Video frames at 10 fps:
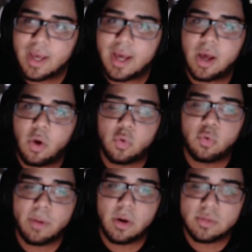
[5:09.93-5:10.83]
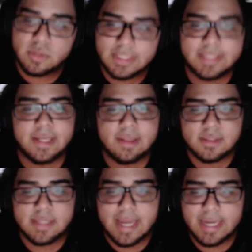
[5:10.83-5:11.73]
Okubo did tell
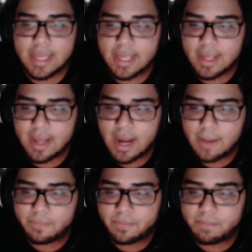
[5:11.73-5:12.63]
us that um,